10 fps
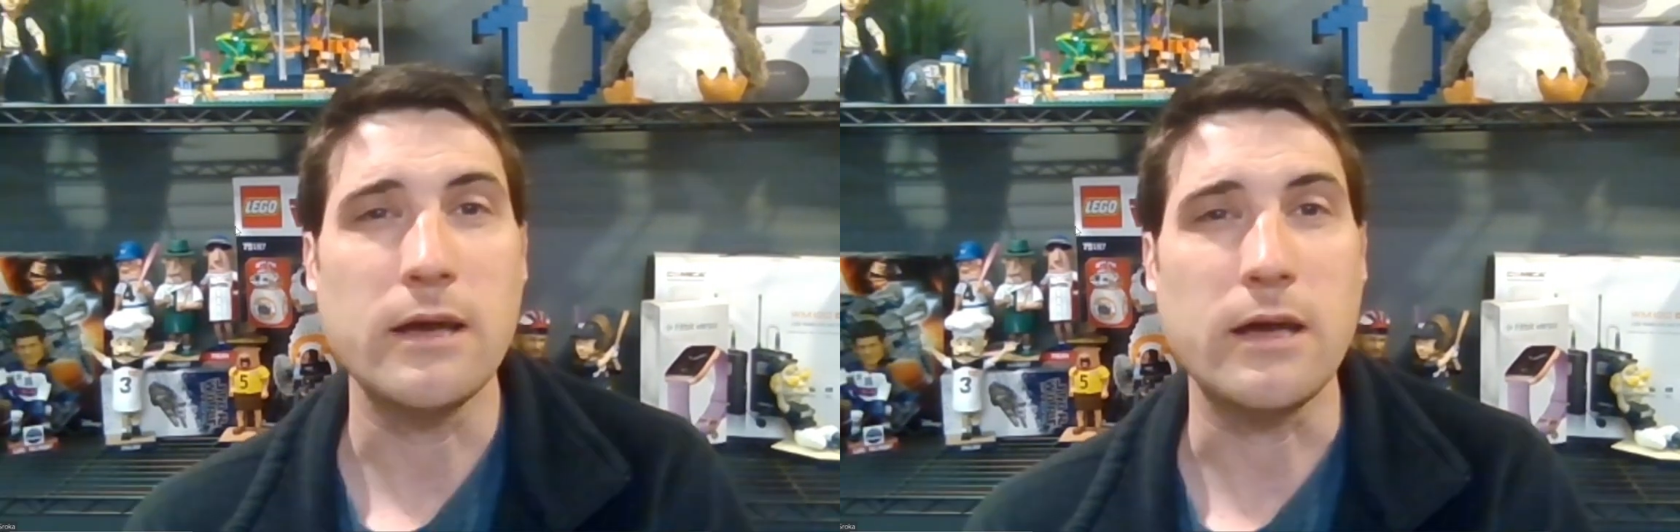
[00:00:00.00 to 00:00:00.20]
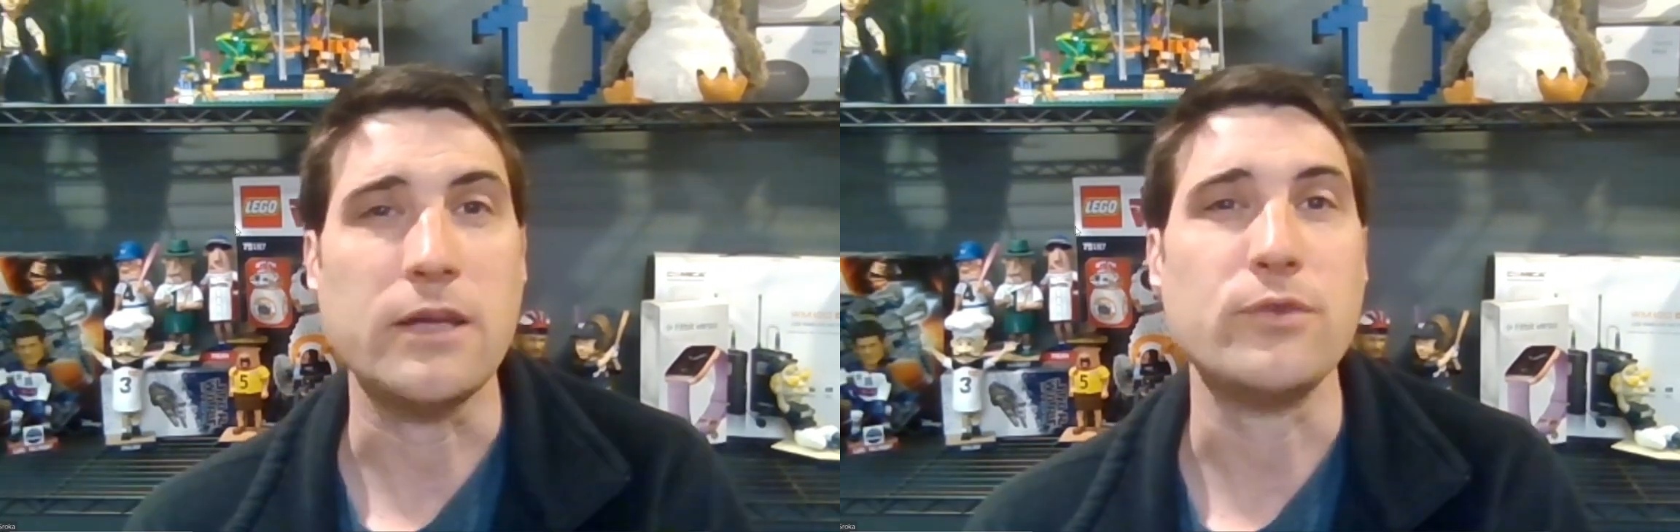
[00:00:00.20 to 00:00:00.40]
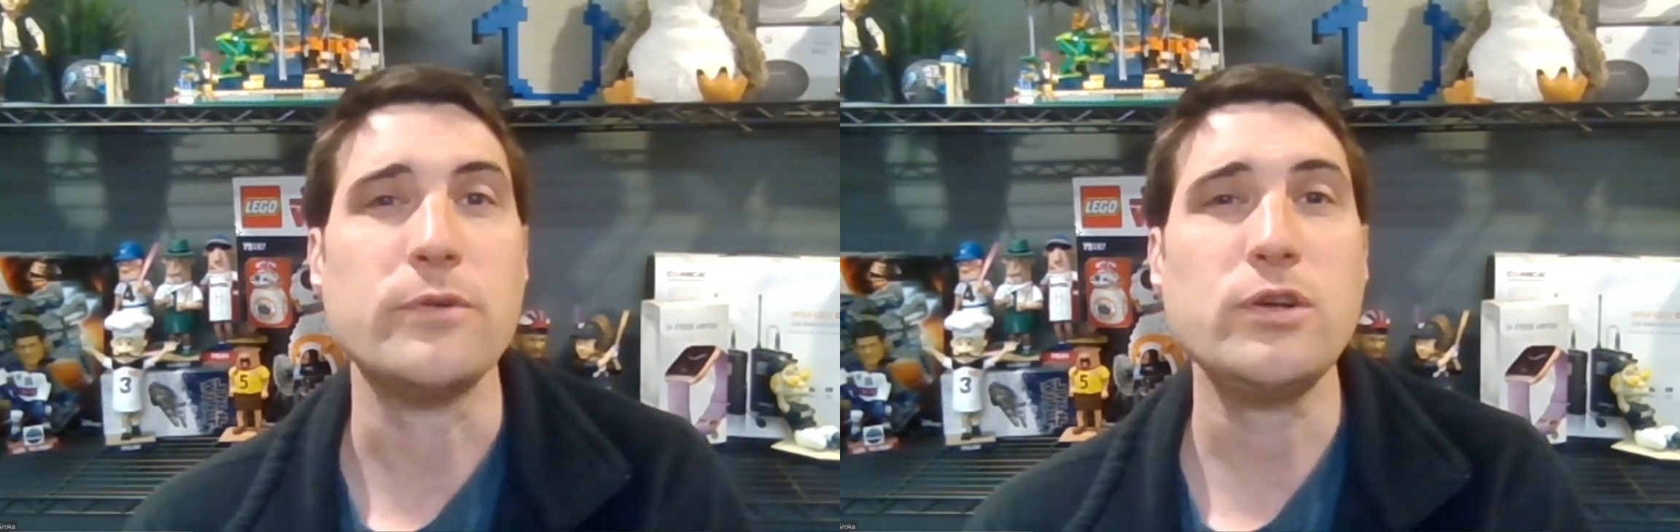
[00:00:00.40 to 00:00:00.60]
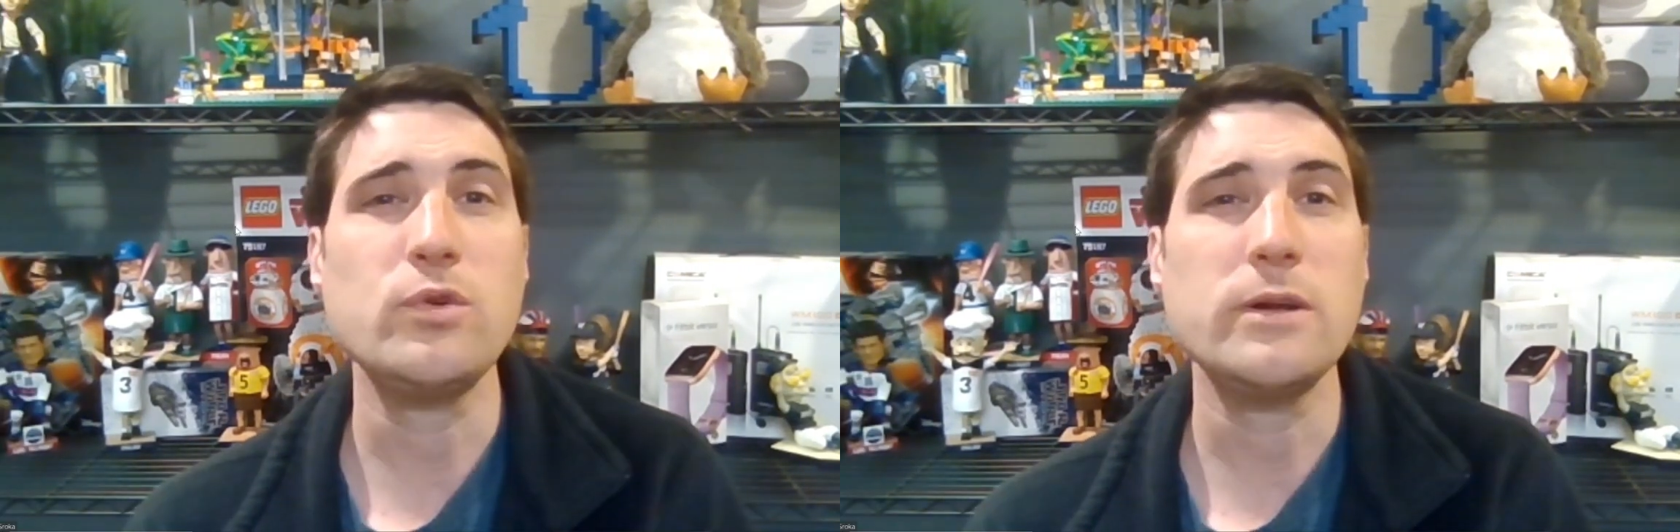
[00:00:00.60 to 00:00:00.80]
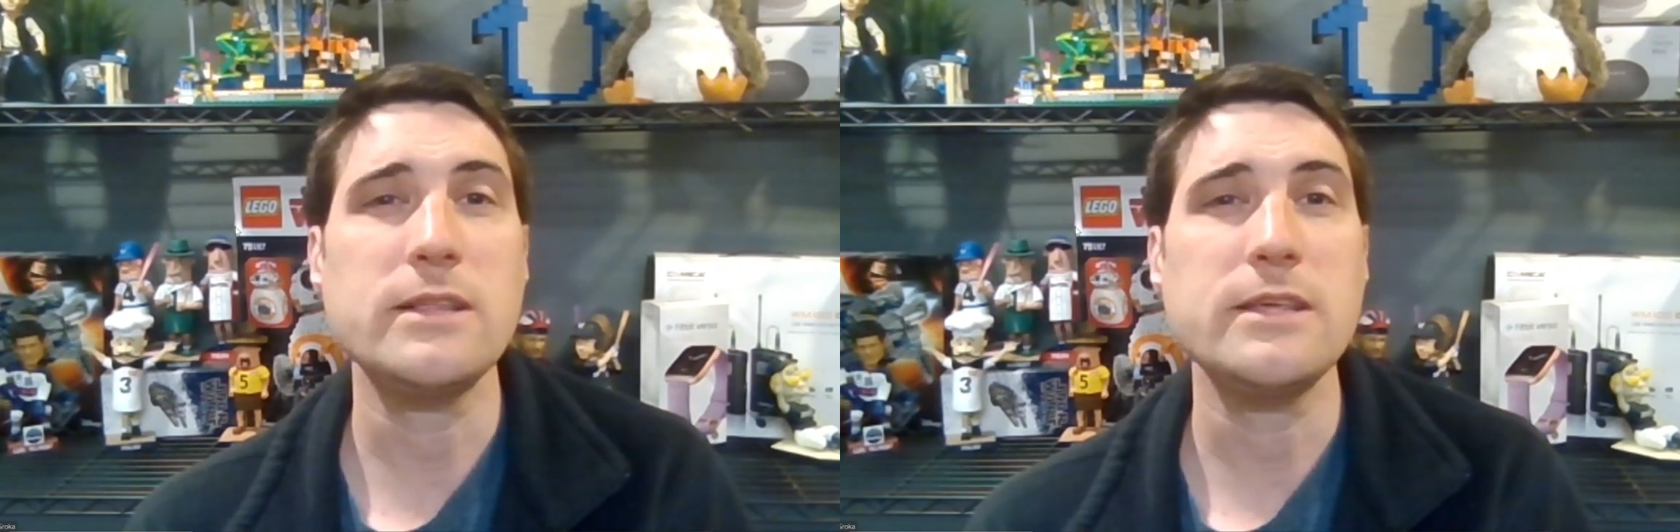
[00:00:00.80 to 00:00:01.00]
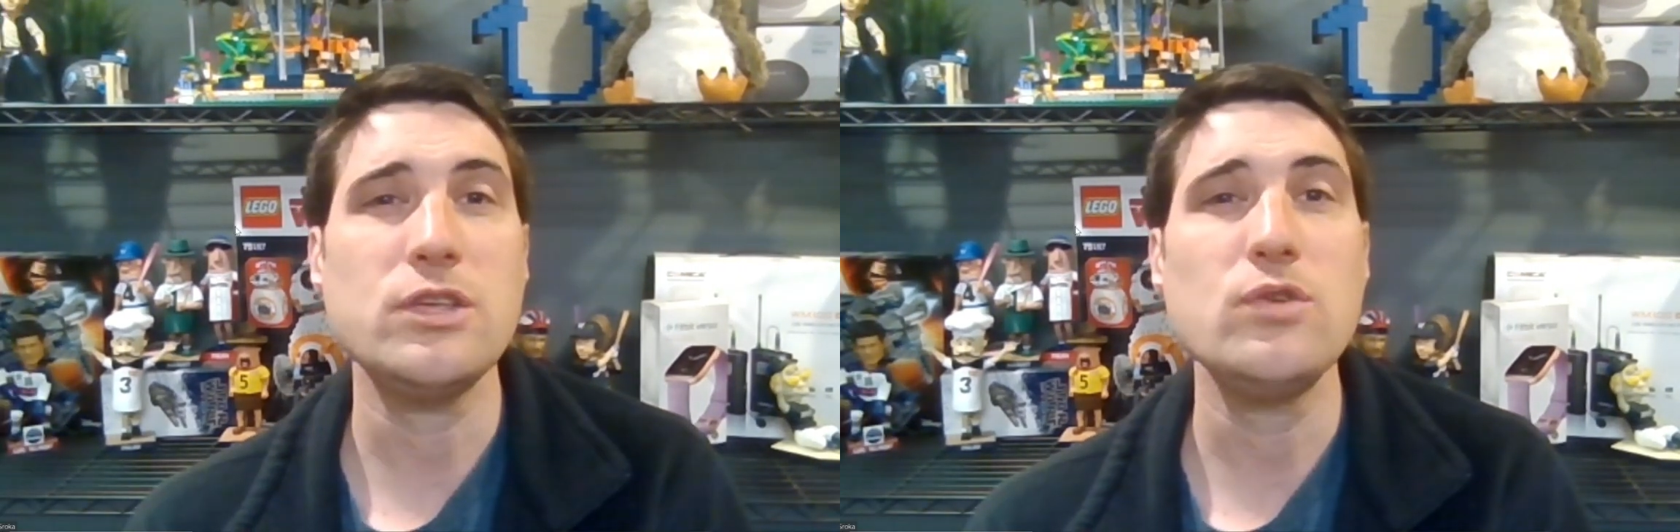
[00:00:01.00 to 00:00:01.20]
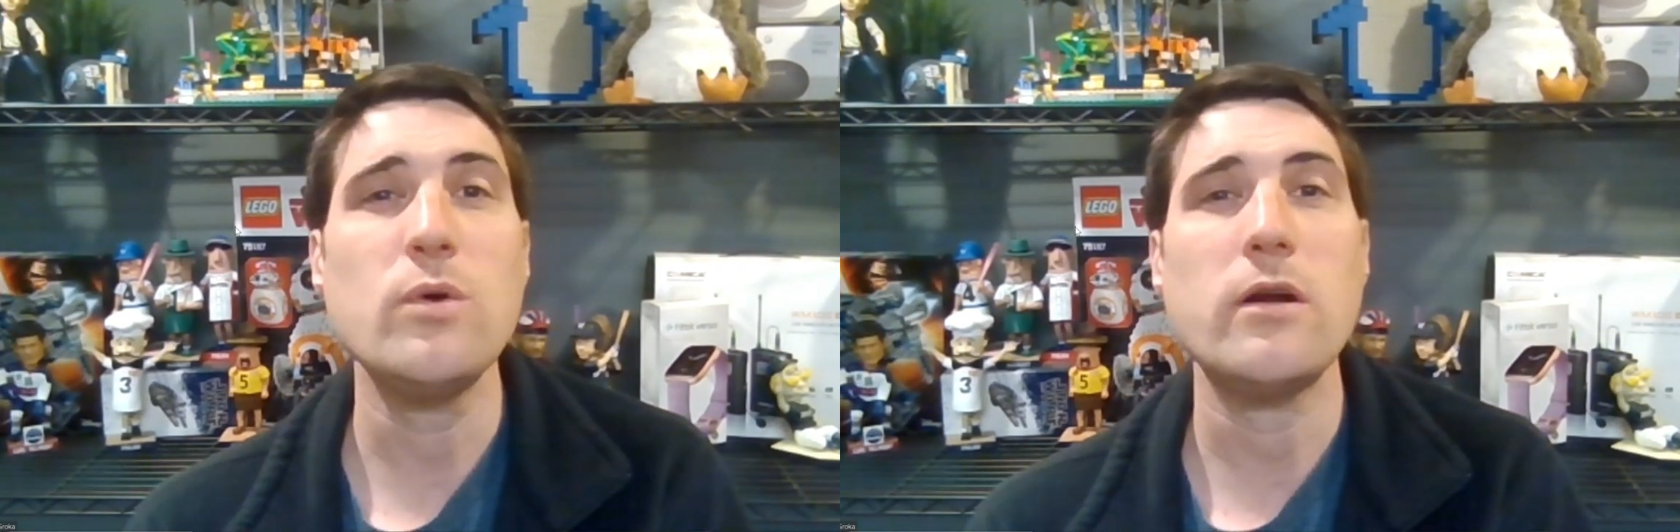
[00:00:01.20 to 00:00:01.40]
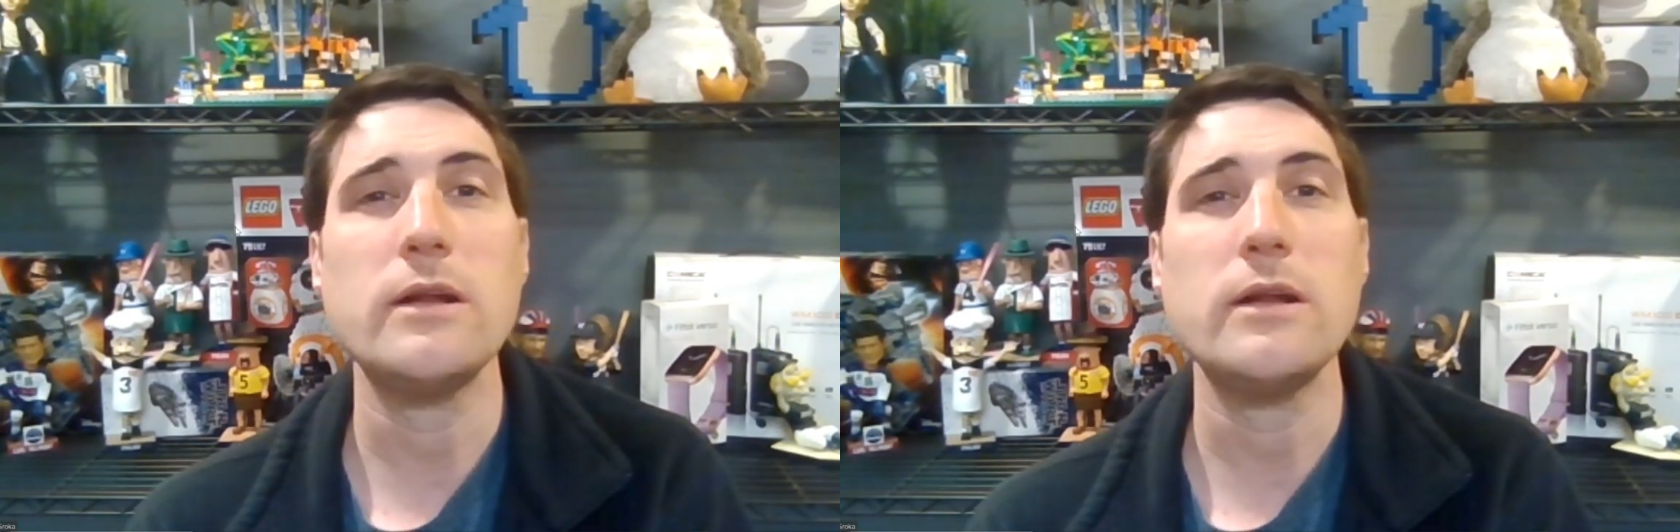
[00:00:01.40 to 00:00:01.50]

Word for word: Uh, and real quickly, you are